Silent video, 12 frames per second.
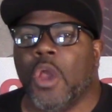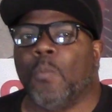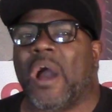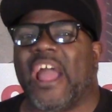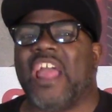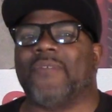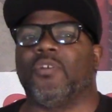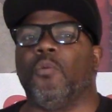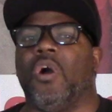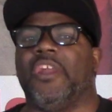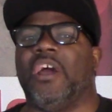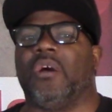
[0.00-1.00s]
while
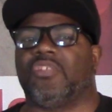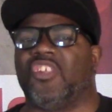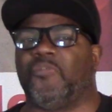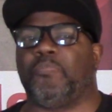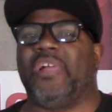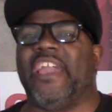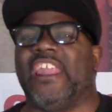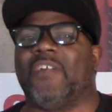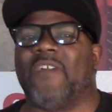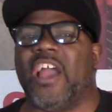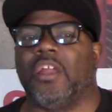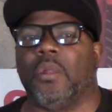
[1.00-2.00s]
everyone else is playing
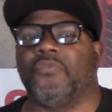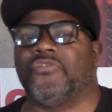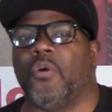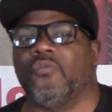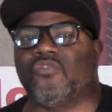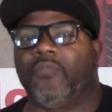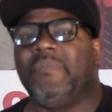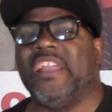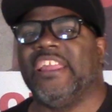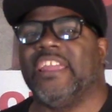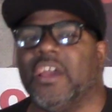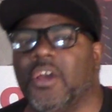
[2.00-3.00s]
around on social
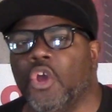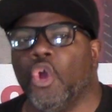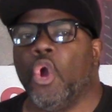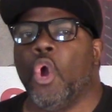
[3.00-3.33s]
media,